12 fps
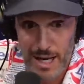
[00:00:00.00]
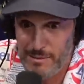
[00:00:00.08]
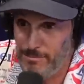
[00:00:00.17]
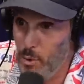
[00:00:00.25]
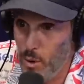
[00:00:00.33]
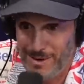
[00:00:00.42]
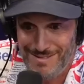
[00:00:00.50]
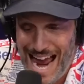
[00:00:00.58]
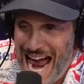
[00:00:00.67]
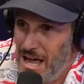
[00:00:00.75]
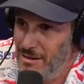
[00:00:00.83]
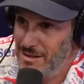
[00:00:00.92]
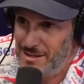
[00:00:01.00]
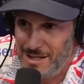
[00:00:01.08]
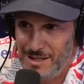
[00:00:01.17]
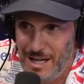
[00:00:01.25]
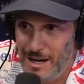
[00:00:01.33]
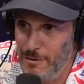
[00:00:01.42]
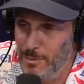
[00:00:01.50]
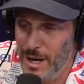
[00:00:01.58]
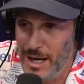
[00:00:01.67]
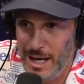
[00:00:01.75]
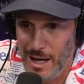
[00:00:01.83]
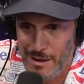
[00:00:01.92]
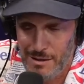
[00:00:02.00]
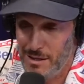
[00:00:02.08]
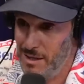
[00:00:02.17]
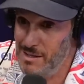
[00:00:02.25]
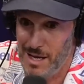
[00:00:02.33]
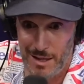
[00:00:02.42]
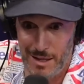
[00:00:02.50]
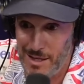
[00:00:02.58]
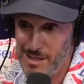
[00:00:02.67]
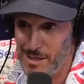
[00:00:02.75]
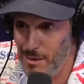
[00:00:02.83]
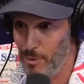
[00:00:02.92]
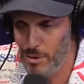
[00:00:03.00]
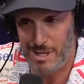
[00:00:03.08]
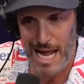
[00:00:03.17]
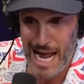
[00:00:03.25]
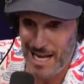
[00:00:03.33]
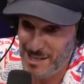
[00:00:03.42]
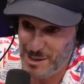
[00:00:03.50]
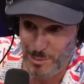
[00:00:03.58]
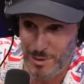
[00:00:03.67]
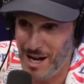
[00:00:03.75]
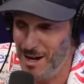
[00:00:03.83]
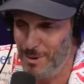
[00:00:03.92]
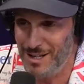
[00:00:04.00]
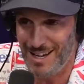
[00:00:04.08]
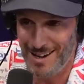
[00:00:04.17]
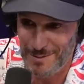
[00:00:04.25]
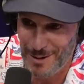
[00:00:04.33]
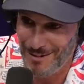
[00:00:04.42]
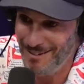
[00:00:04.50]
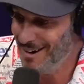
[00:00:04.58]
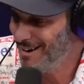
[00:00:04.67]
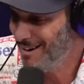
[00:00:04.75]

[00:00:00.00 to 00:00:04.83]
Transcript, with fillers: more talented than everybody else. He's not like he's the most handsome comic ever. He's got a